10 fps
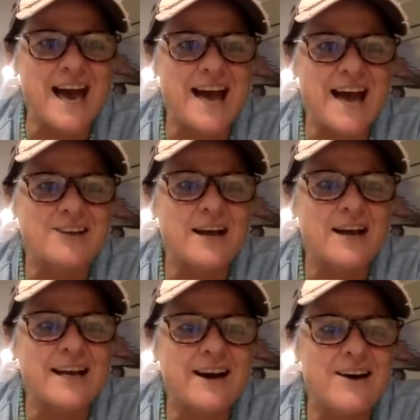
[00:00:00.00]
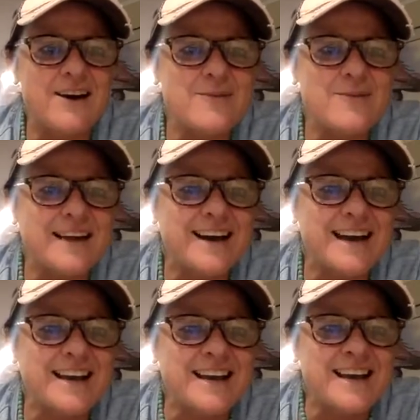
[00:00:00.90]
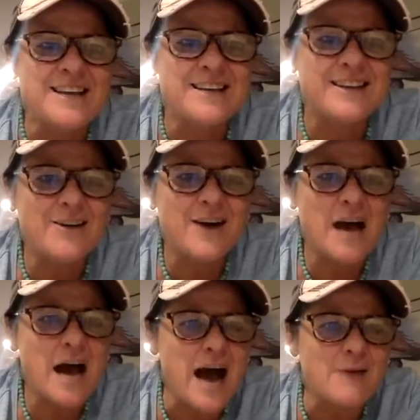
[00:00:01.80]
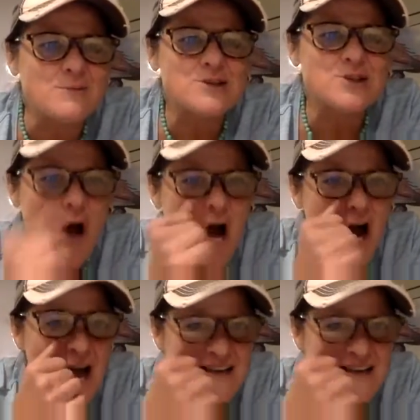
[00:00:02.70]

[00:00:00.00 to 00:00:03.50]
Yeah, Claudia. Oh my God. I'm so